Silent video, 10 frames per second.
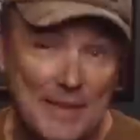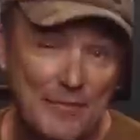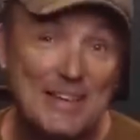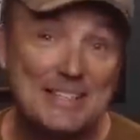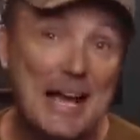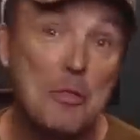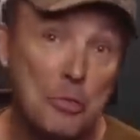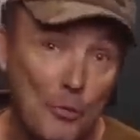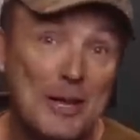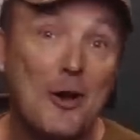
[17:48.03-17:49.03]
if he's got
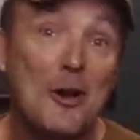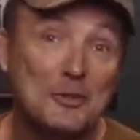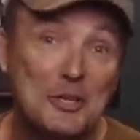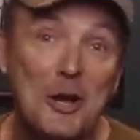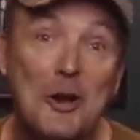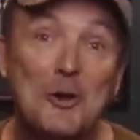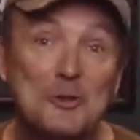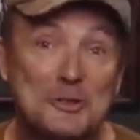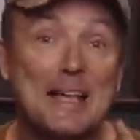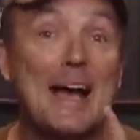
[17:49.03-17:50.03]
three R T
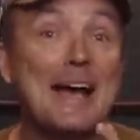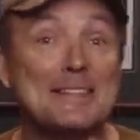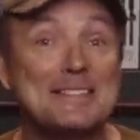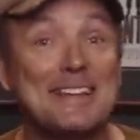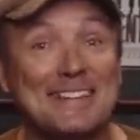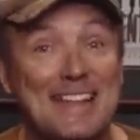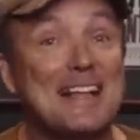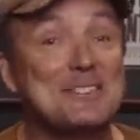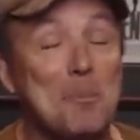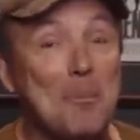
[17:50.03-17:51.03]
Os, that's a,
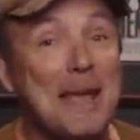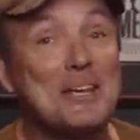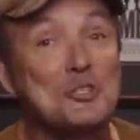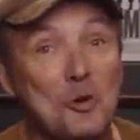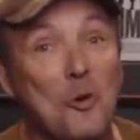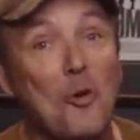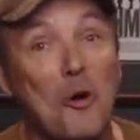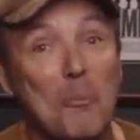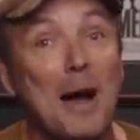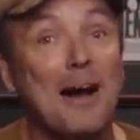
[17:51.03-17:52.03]
that's a major or
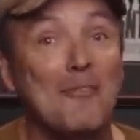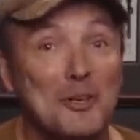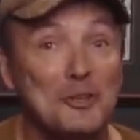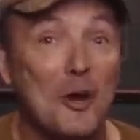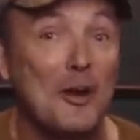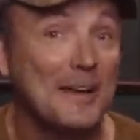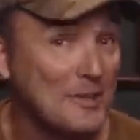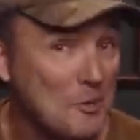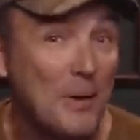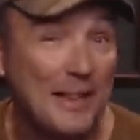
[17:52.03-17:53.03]
above. You're talking,
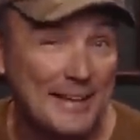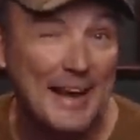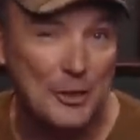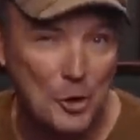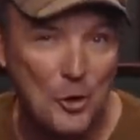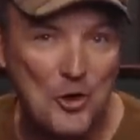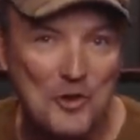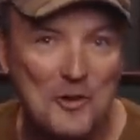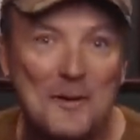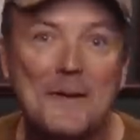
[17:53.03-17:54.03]
you probably got a
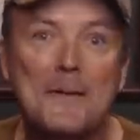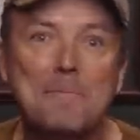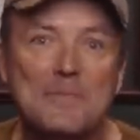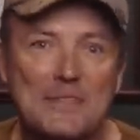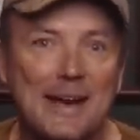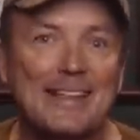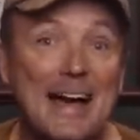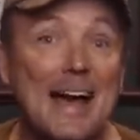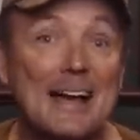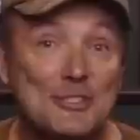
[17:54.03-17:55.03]
colonel. So
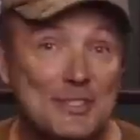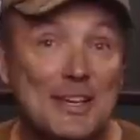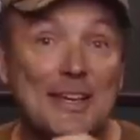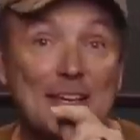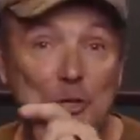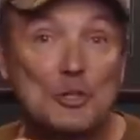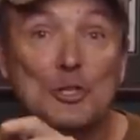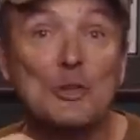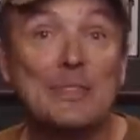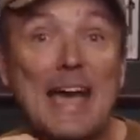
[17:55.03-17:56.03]
that's, you
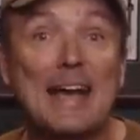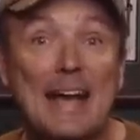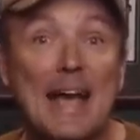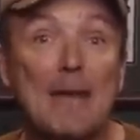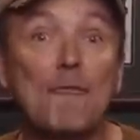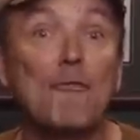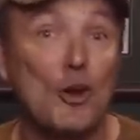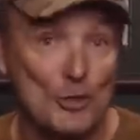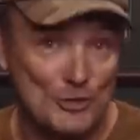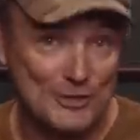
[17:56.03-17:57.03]
shoot that guy
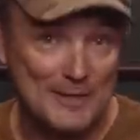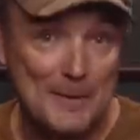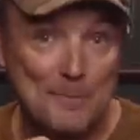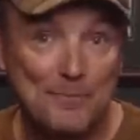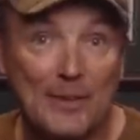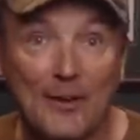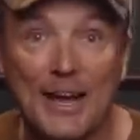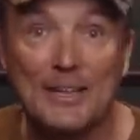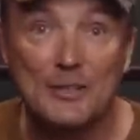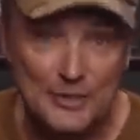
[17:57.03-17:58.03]
first,
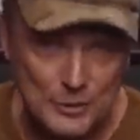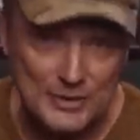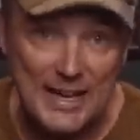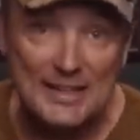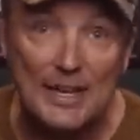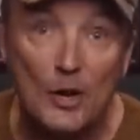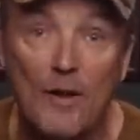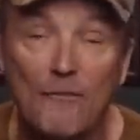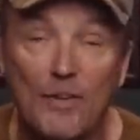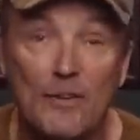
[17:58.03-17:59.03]
right? You, you take that
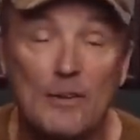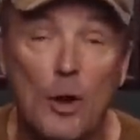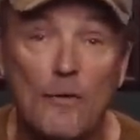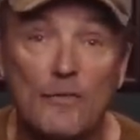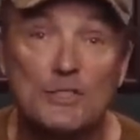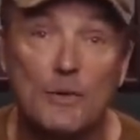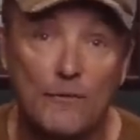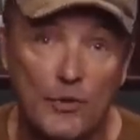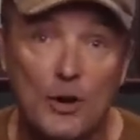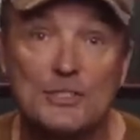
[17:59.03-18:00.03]
officer
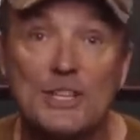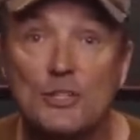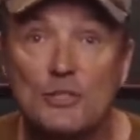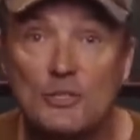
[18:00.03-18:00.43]
first, then you